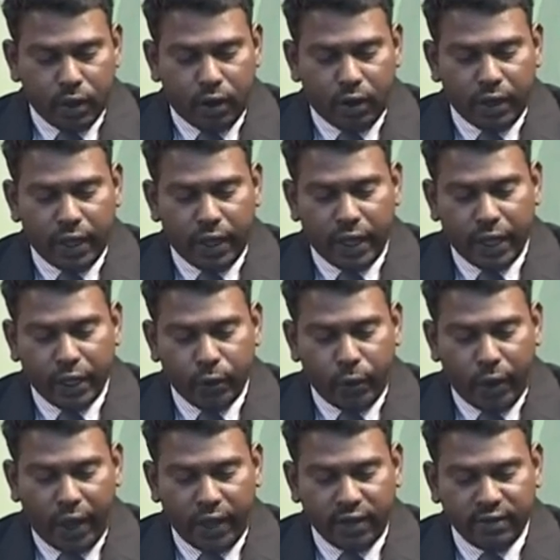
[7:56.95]
on
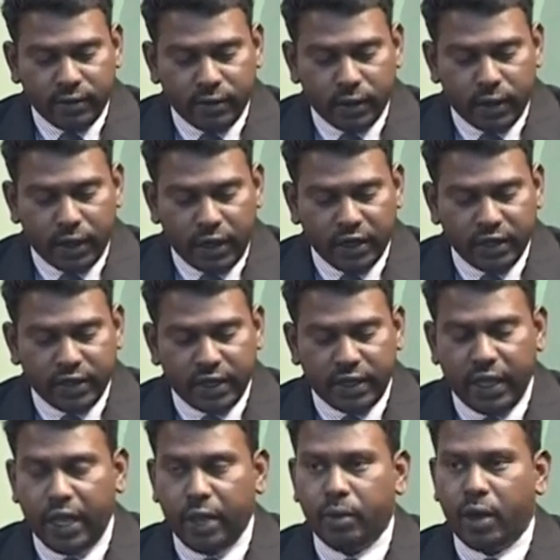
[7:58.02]
the US,
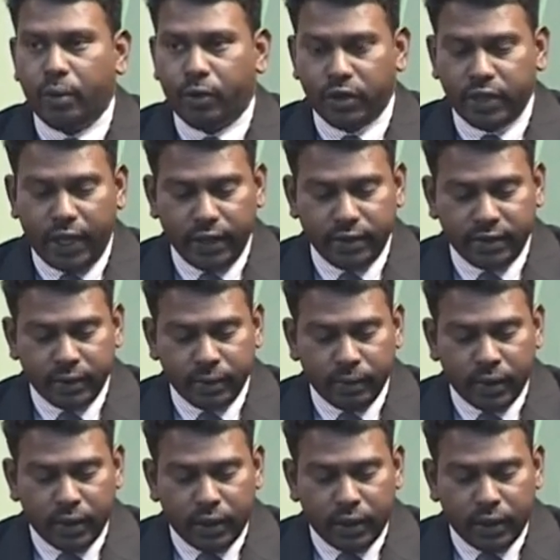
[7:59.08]
initiated the EMA project.